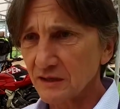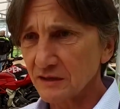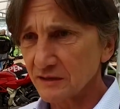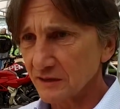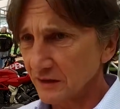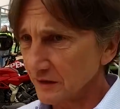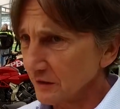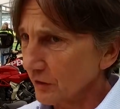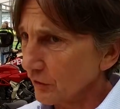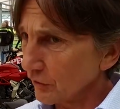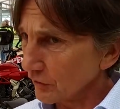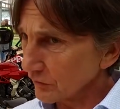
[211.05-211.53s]

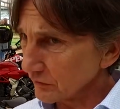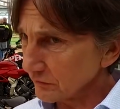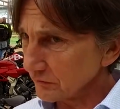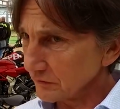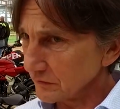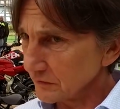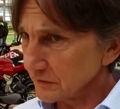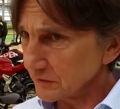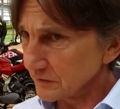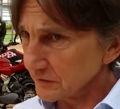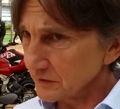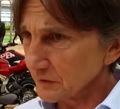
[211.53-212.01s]
They are,
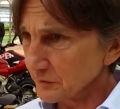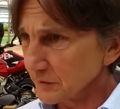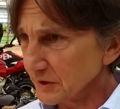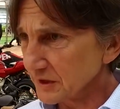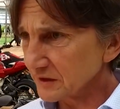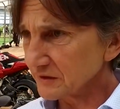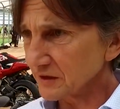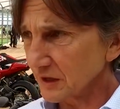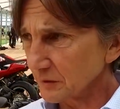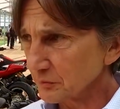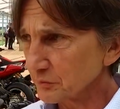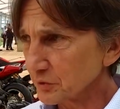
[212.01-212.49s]
in the
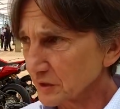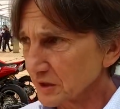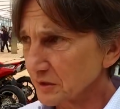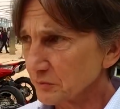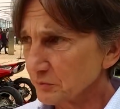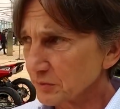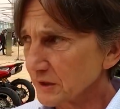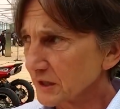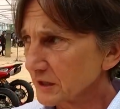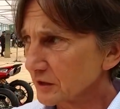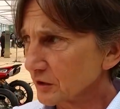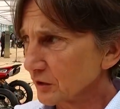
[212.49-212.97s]
meantime, pretty
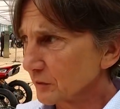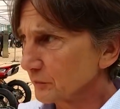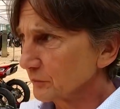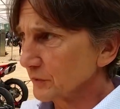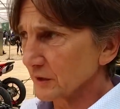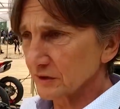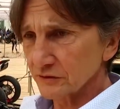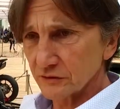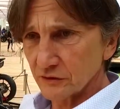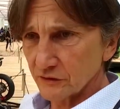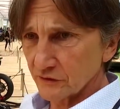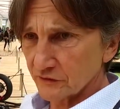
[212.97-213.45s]
big
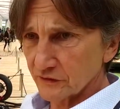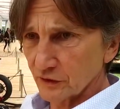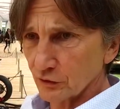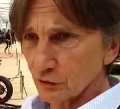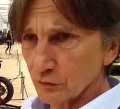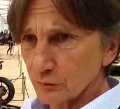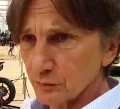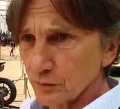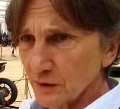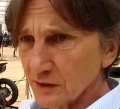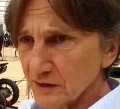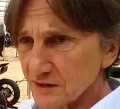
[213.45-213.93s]
compared to these old
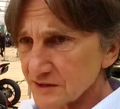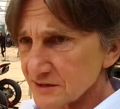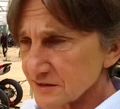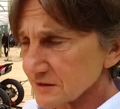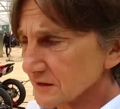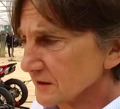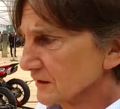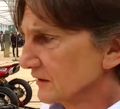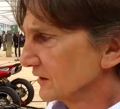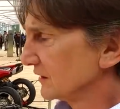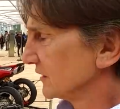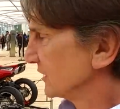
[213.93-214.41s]
bikes.
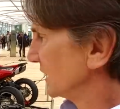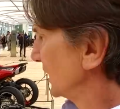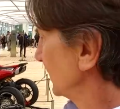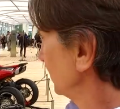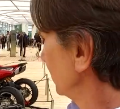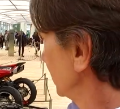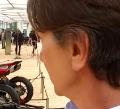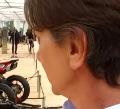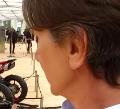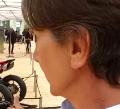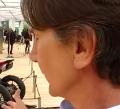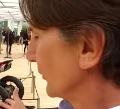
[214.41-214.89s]
I
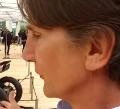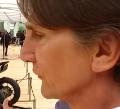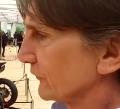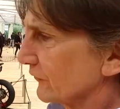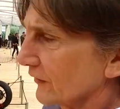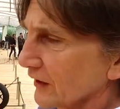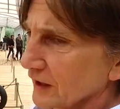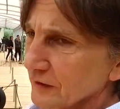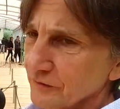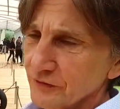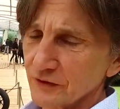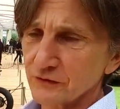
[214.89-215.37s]
mean, the
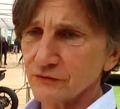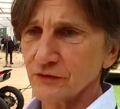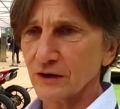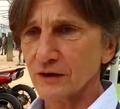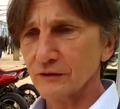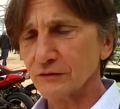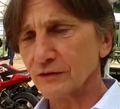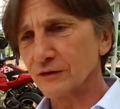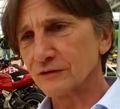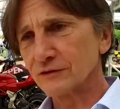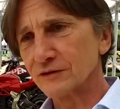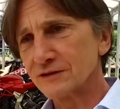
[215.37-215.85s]
R5 is
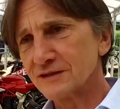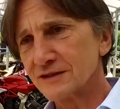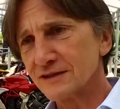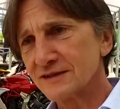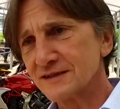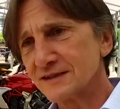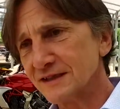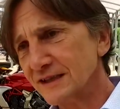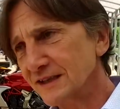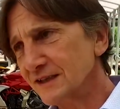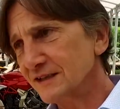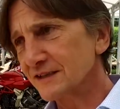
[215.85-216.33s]
500
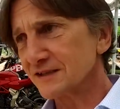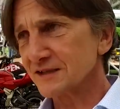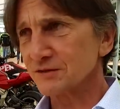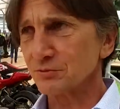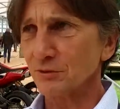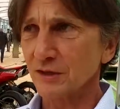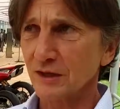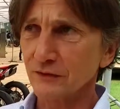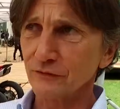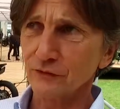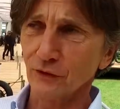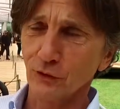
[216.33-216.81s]
cc, it's
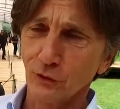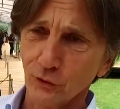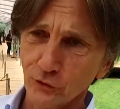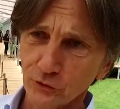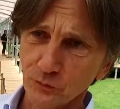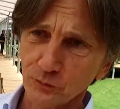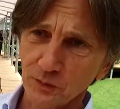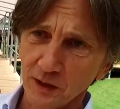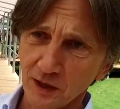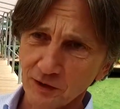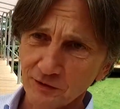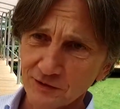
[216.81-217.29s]
24
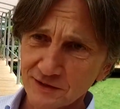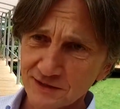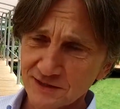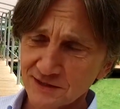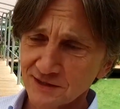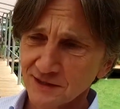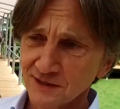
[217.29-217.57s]
horsepower.